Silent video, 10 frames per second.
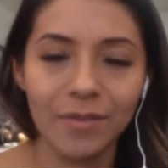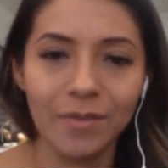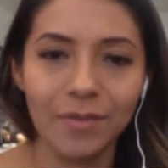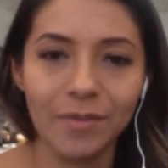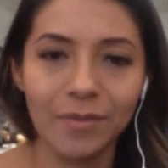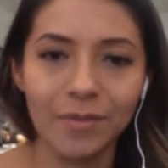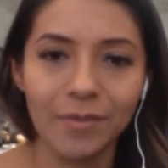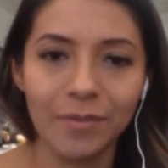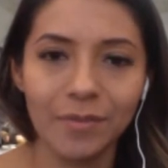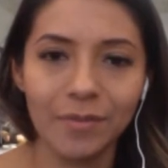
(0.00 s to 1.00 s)

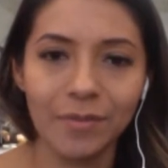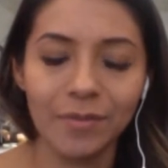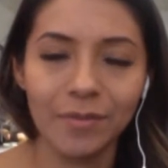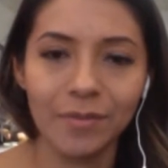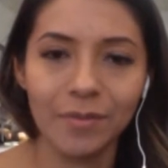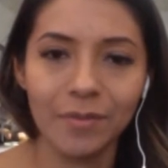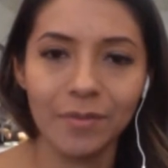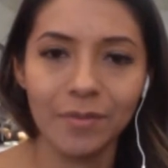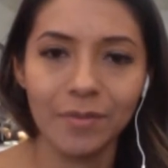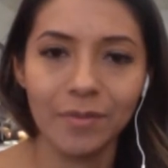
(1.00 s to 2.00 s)

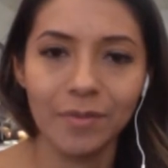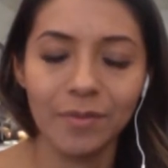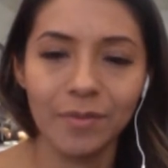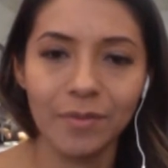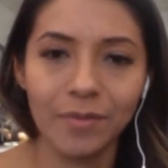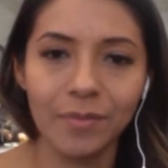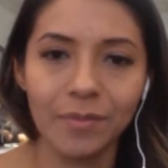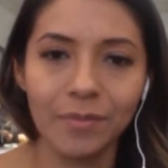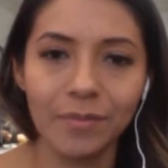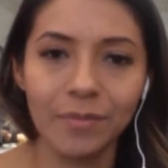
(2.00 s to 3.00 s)

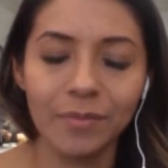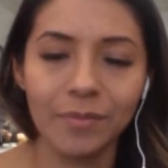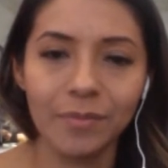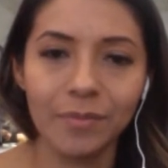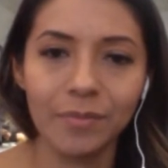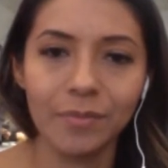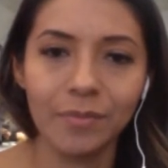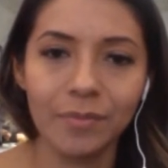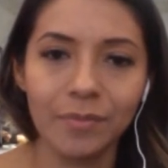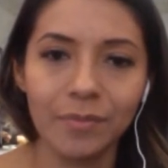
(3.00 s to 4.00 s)

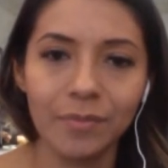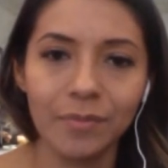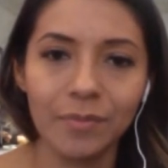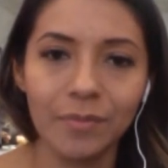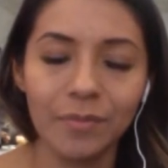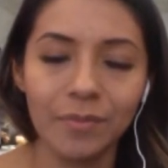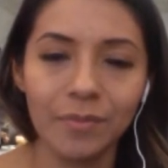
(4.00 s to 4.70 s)
(not speaking)